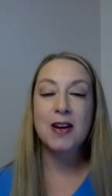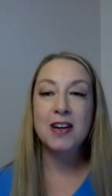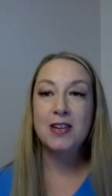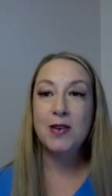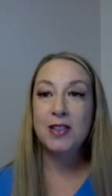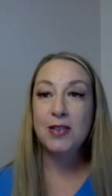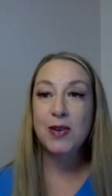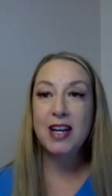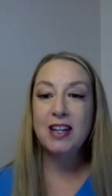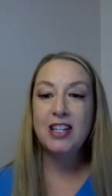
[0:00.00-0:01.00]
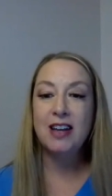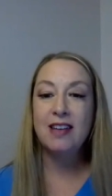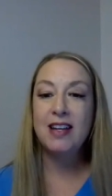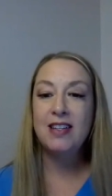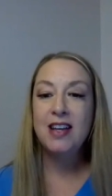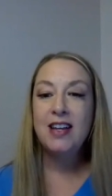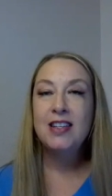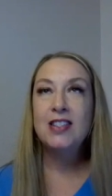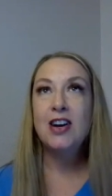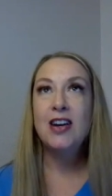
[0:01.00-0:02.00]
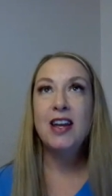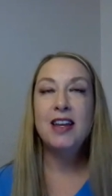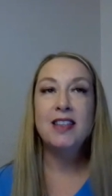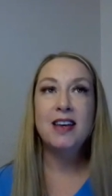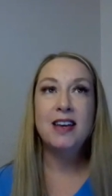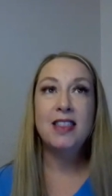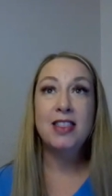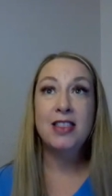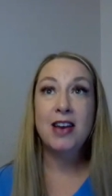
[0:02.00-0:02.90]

we're going to do a three day challenge starting the